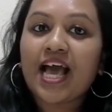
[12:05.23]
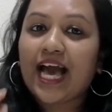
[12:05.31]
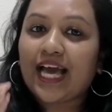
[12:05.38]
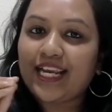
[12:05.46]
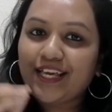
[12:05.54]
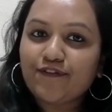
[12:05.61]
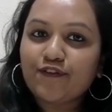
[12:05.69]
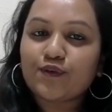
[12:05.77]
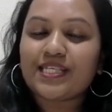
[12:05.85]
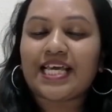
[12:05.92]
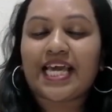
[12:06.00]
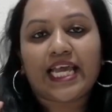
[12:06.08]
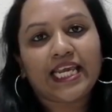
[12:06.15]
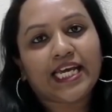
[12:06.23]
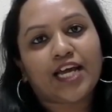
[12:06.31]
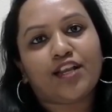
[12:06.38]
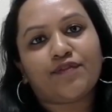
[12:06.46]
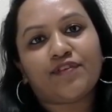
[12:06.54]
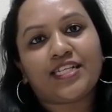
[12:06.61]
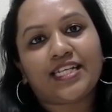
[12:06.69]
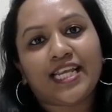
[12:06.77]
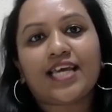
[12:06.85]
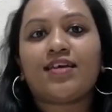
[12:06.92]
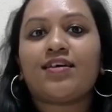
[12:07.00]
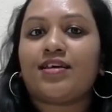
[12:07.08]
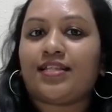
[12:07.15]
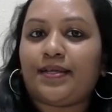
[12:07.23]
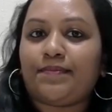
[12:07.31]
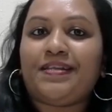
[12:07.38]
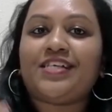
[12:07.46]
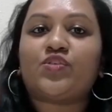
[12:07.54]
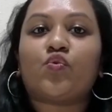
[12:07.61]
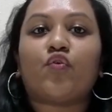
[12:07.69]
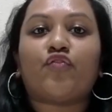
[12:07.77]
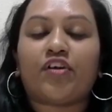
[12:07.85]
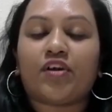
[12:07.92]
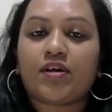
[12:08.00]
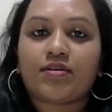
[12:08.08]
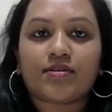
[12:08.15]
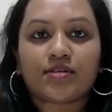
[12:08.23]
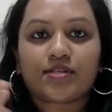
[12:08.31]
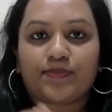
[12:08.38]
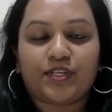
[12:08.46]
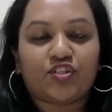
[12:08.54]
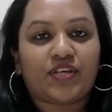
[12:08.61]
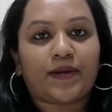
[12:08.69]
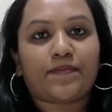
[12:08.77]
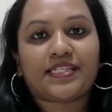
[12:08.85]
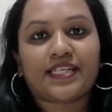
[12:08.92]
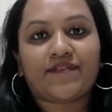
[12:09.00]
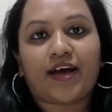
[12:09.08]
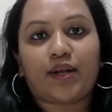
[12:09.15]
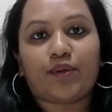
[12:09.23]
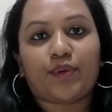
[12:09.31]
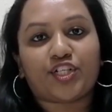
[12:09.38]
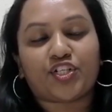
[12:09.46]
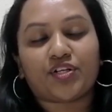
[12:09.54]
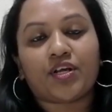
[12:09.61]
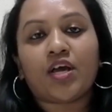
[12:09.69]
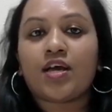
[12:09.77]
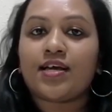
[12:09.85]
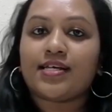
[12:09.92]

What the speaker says: and if you see any kind of a delay, then please go for a speech therapist evaluation.